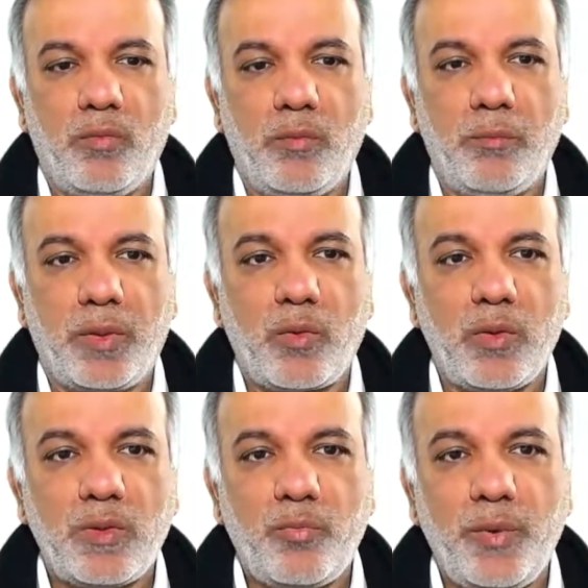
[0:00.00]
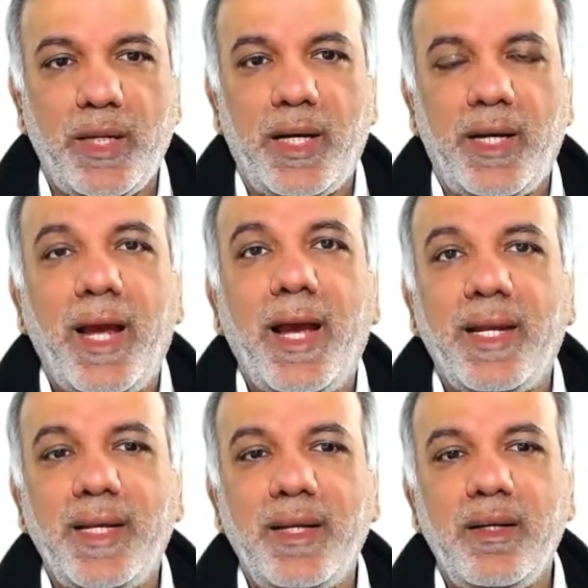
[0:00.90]
Because we are
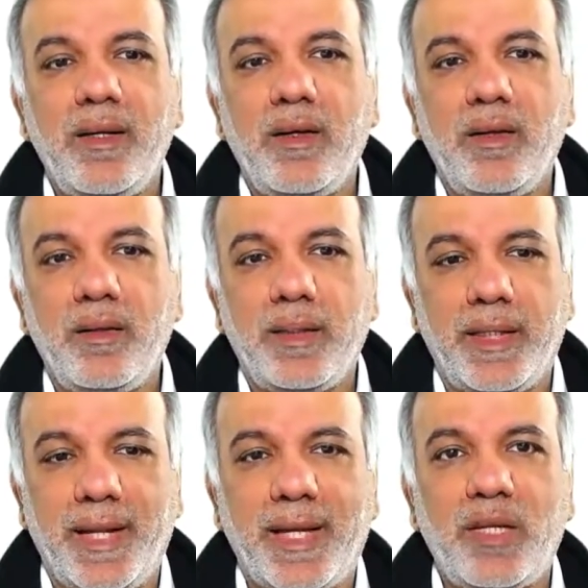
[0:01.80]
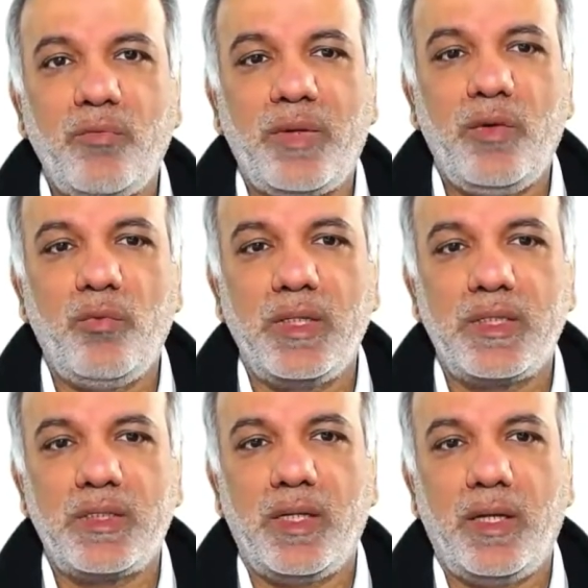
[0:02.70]
adding the negative keywords